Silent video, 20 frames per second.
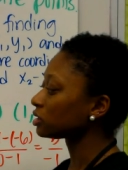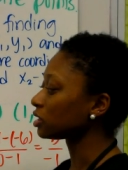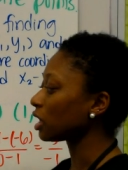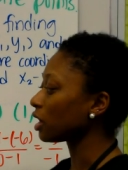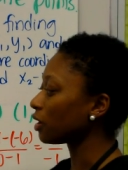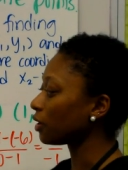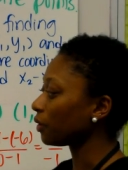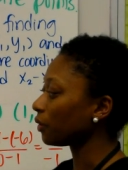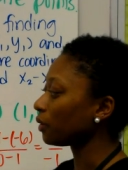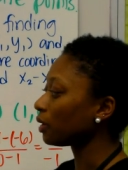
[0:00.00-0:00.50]

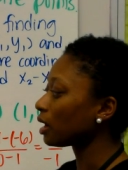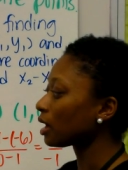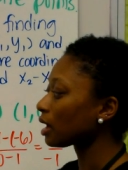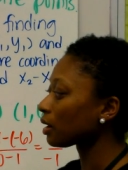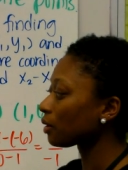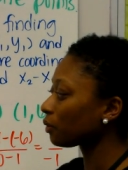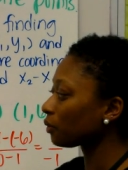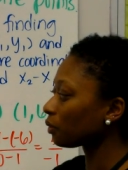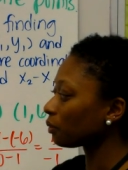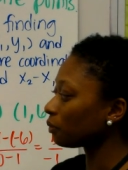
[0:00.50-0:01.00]
So,
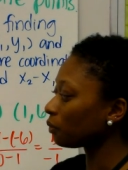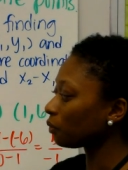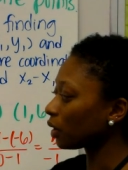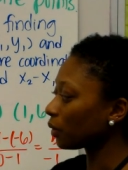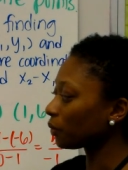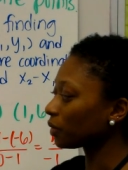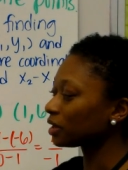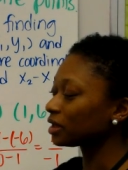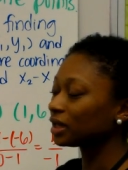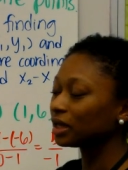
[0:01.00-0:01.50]

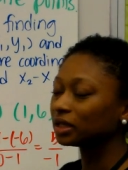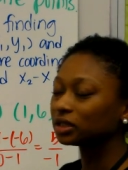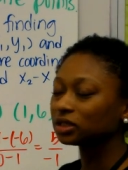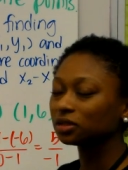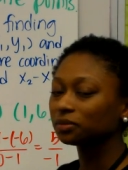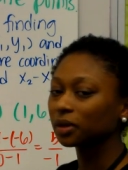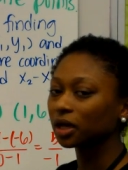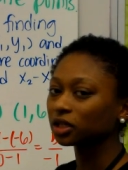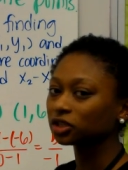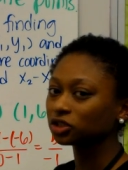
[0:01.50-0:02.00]
what we
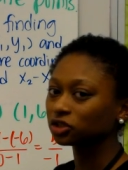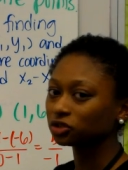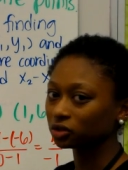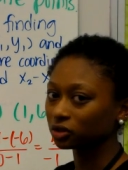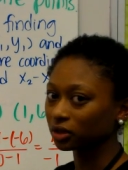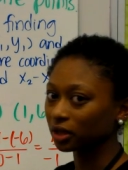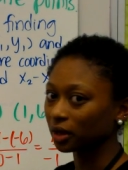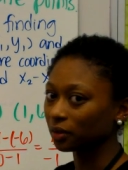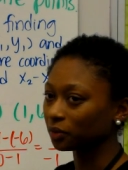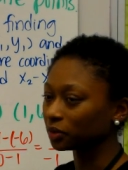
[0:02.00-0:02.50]
need to make
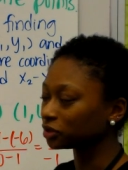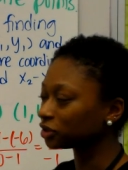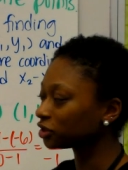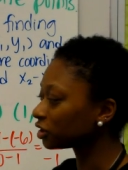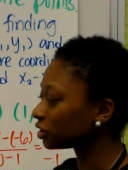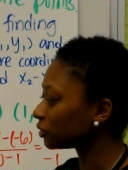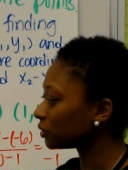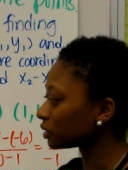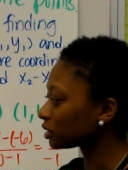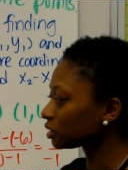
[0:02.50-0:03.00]
sure that we
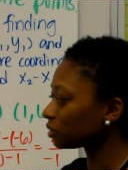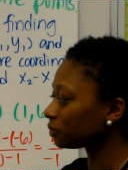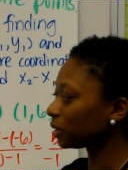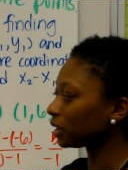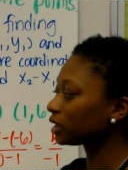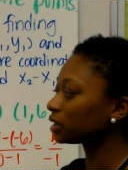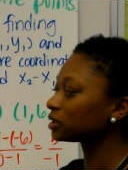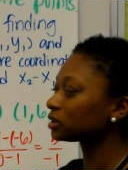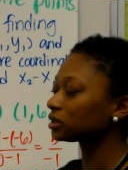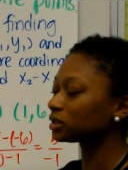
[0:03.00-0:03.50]
do is to
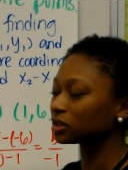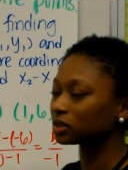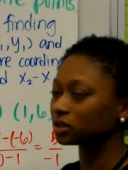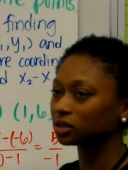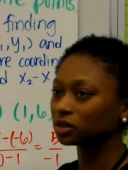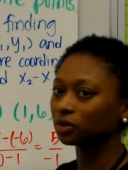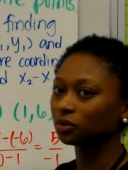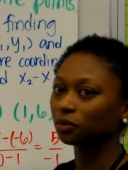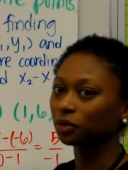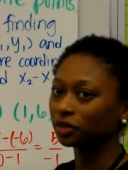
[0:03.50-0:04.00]
be
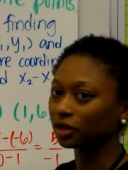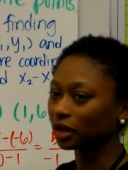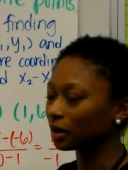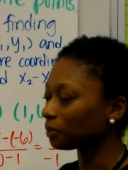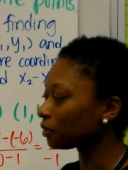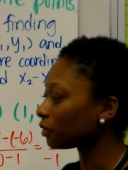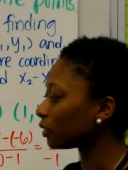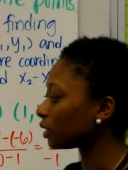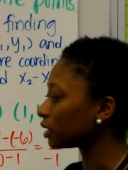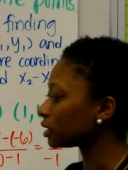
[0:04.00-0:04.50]
consistent with
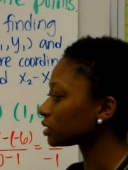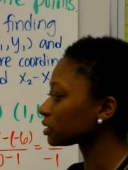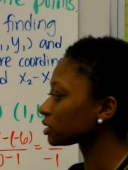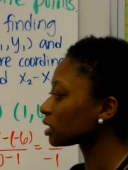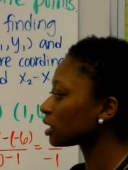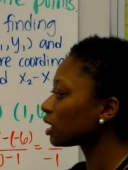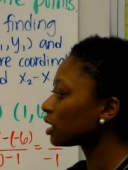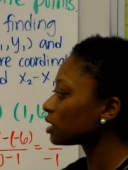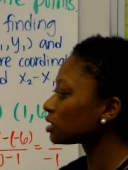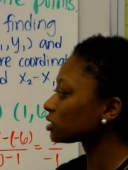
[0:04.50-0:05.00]
our points.
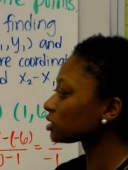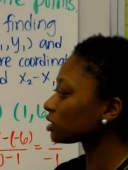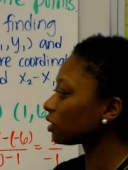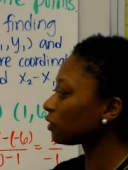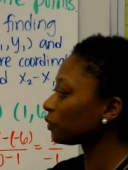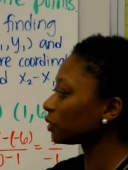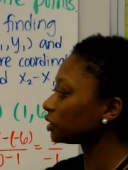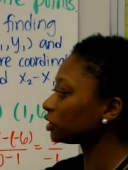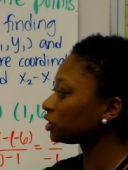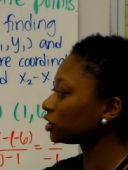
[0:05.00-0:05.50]

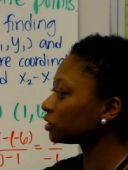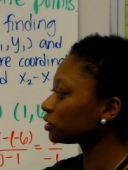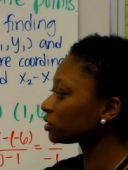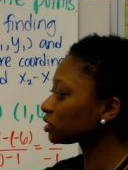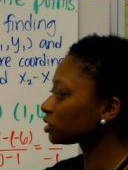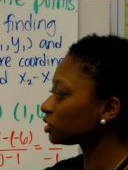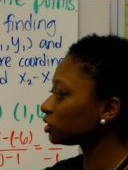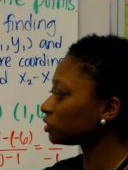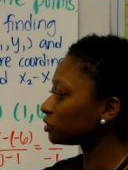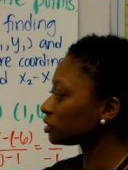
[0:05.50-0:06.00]
So if we
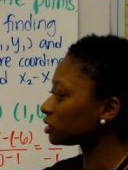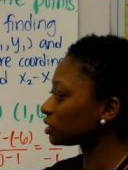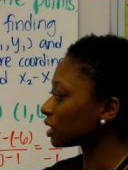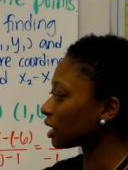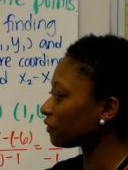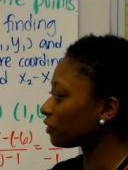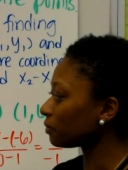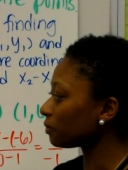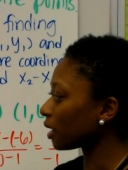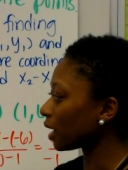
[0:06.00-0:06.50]
choose to do
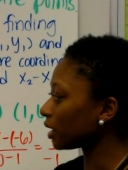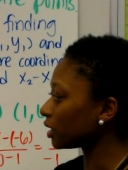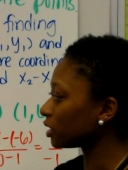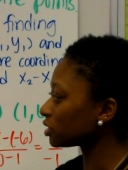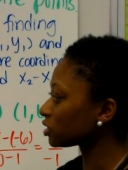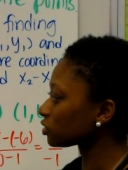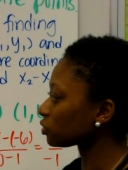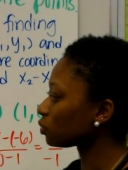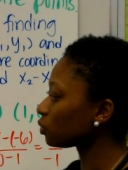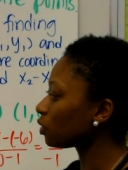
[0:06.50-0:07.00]
7
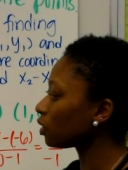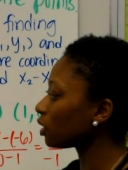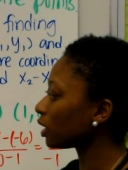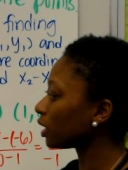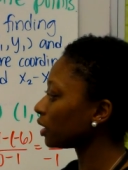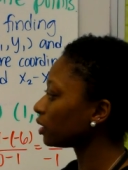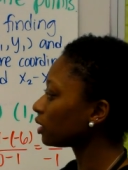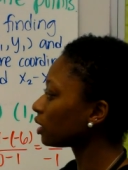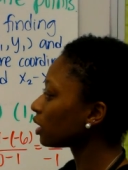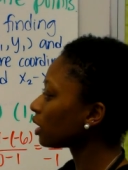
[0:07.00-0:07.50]
minus
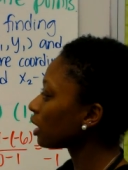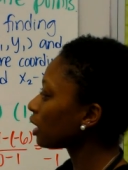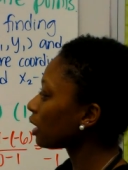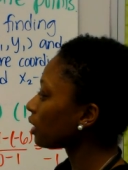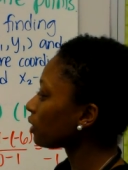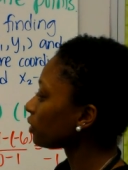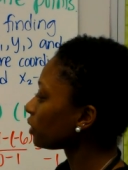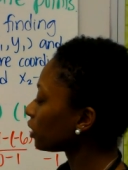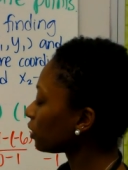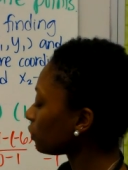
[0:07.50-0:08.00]
1,
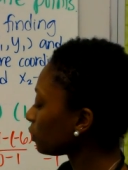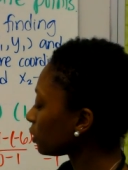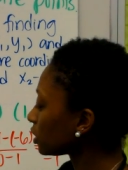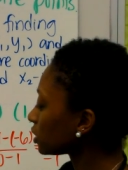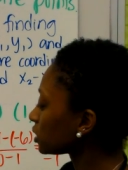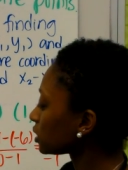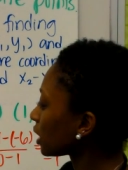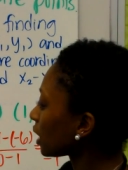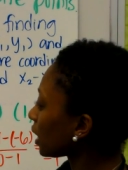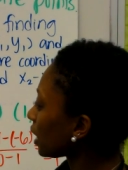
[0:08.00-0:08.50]
then
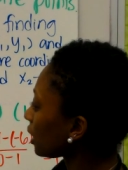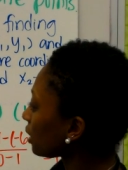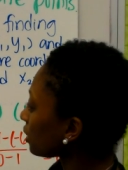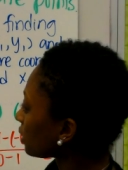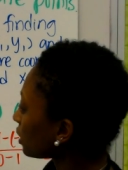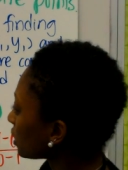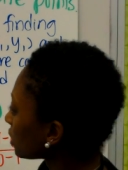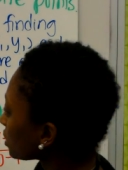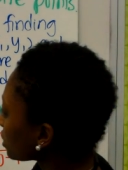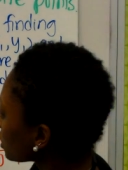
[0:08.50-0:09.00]
we're saying